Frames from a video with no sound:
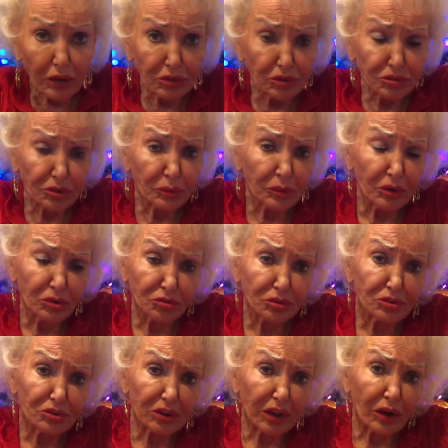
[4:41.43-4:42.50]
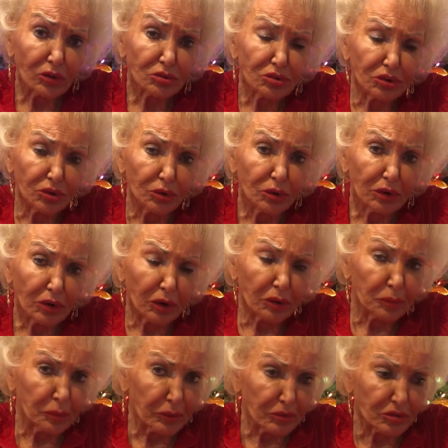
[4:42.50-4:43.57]
think someone is reaching out to you, a younger
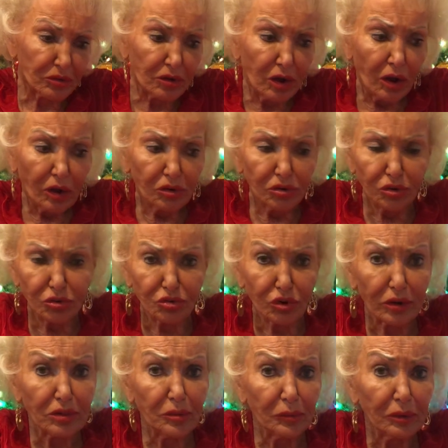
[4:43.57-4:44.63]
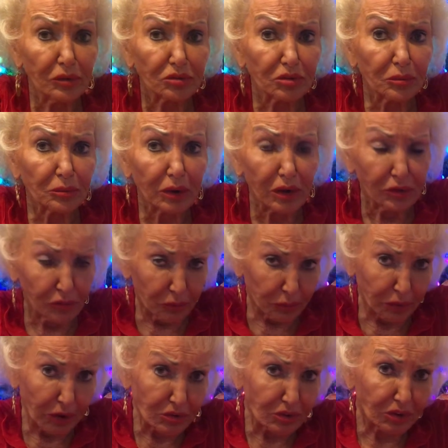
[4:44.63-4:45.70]
person, to join them in some kind of a
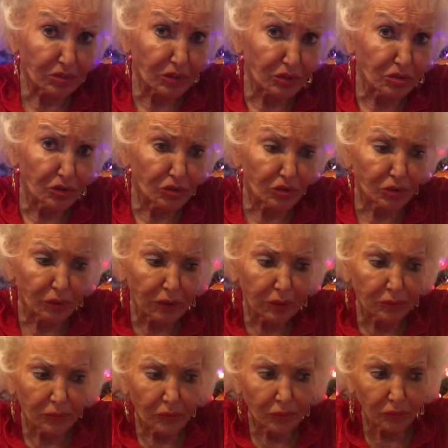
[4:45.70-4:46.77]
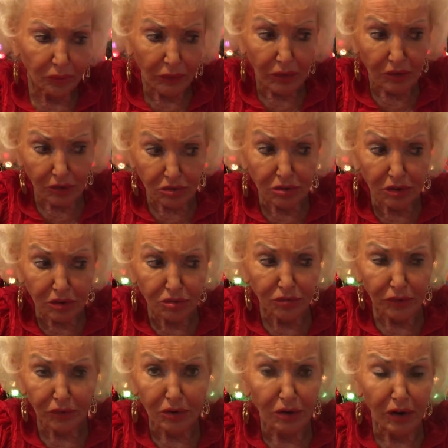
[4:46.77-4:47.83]
project that they're doing, and it's
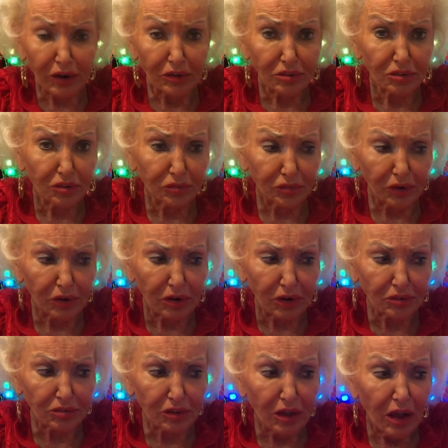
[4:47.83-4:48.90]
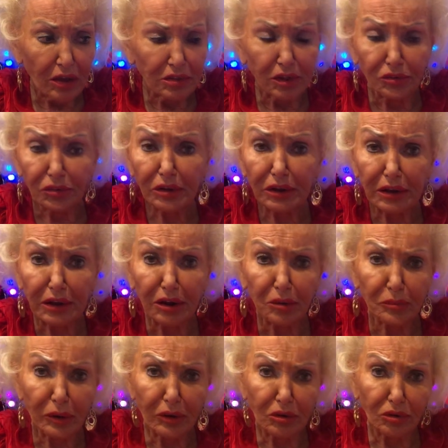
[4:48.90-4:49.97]
very nice. It's very nice that they really care
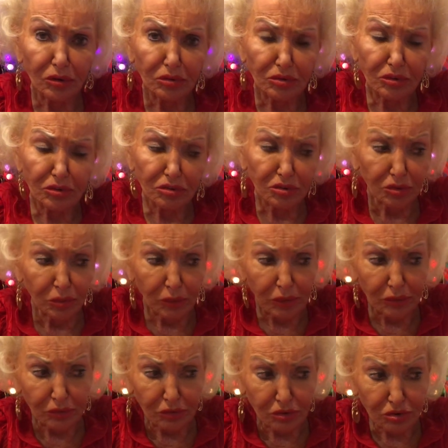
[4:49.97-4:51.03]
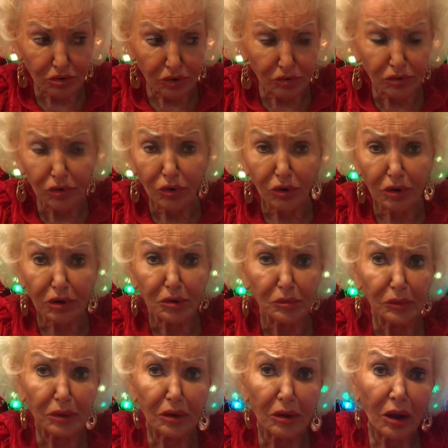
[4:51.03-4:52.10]
about you. So this is one of your children, or it could
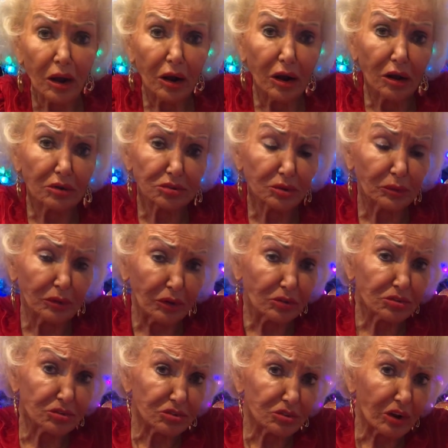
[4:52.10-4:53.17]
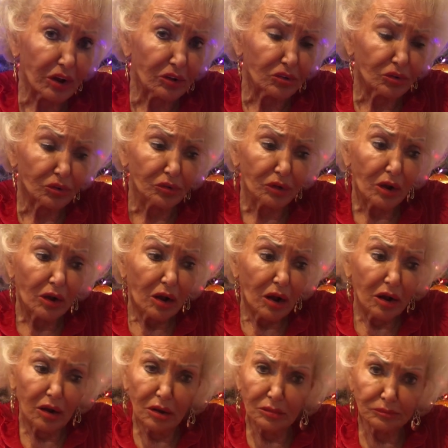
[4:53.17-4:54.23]
be someone else's child, or
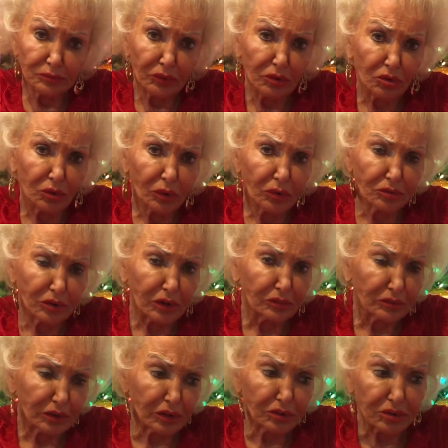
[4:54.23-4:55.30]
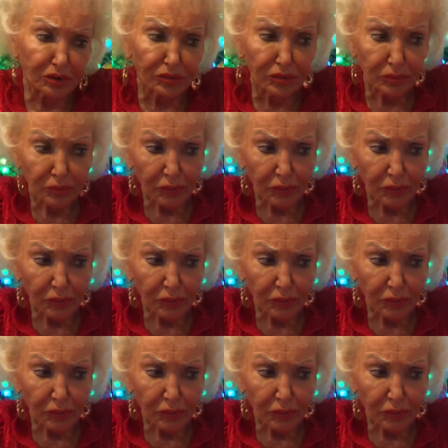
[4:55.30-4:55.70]
a relative.